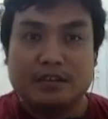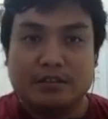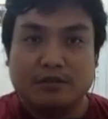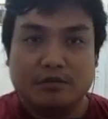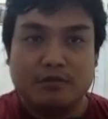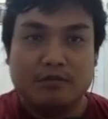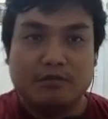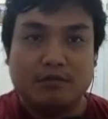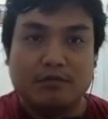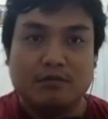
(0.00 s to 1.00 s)
to
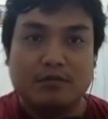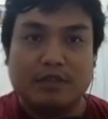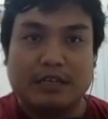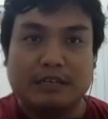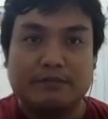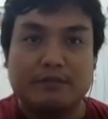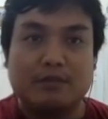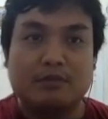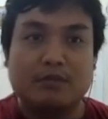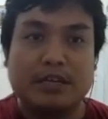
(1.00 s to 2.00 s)

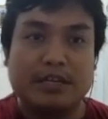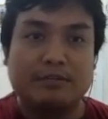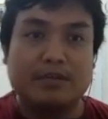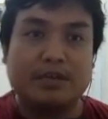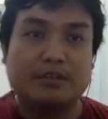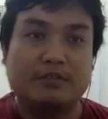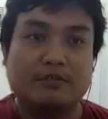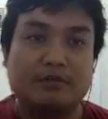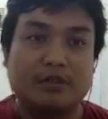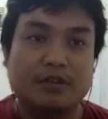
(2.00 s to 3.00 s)
transform the image to
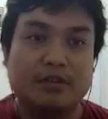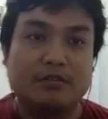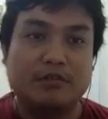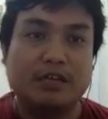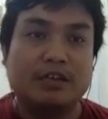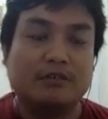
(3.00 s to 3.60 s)
to